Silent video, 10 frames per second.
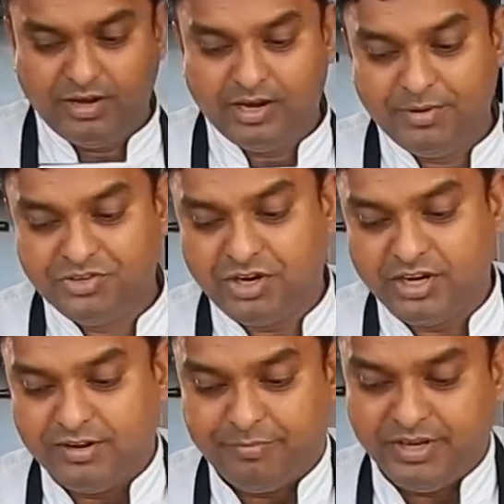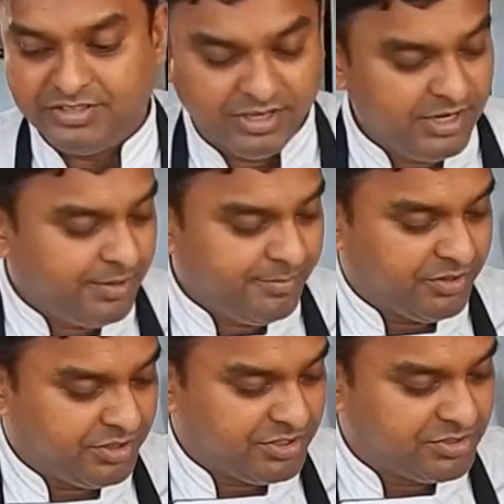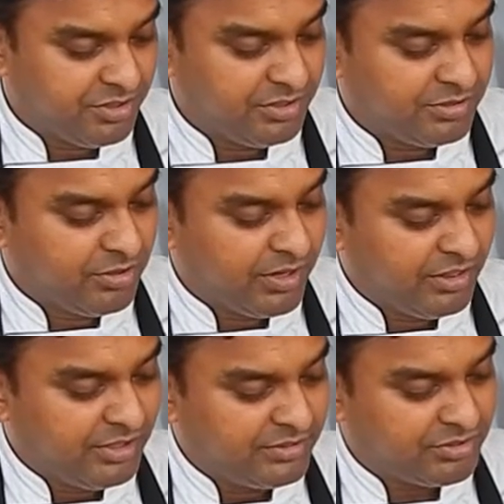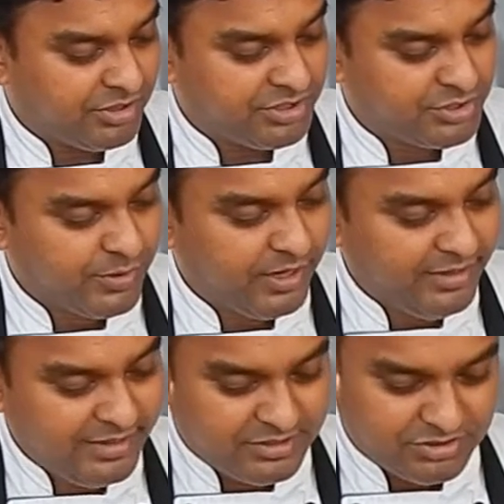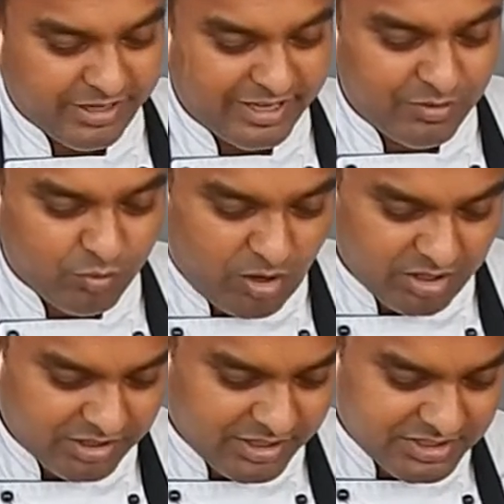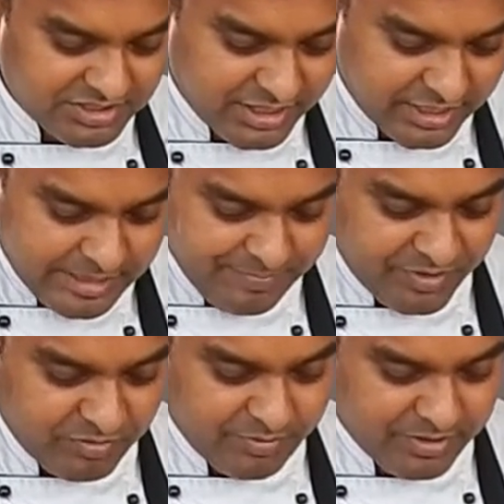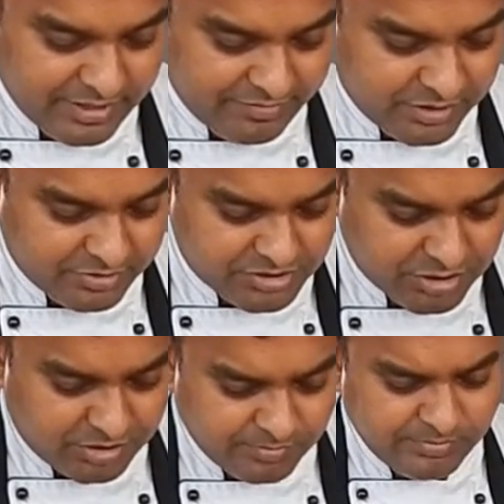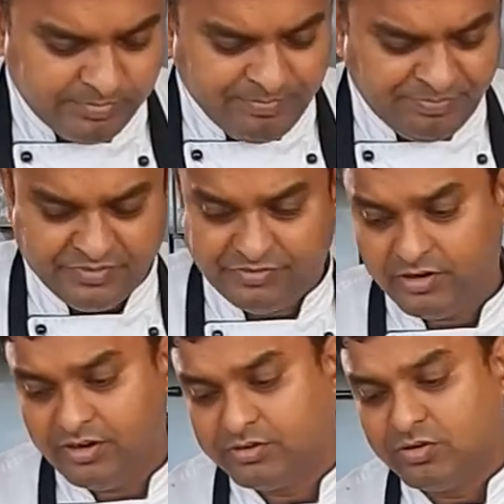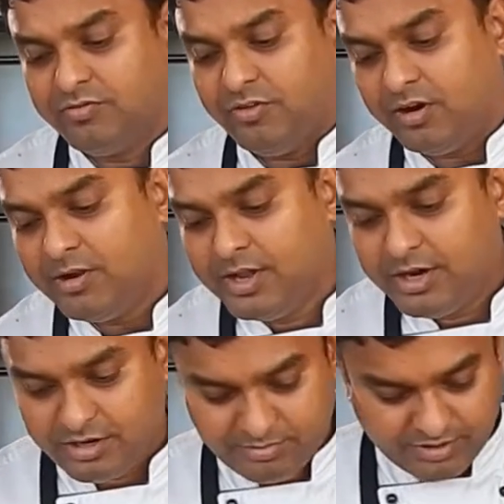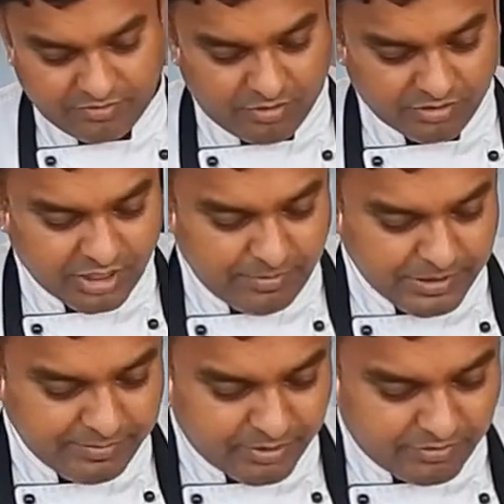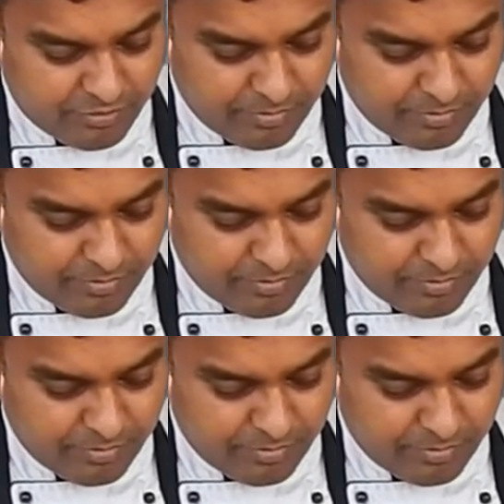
a little bit chunkier piece because it's going to cook in the sauce as well. So any water that is there will be left out. So if we're going to cook for around about 3 people,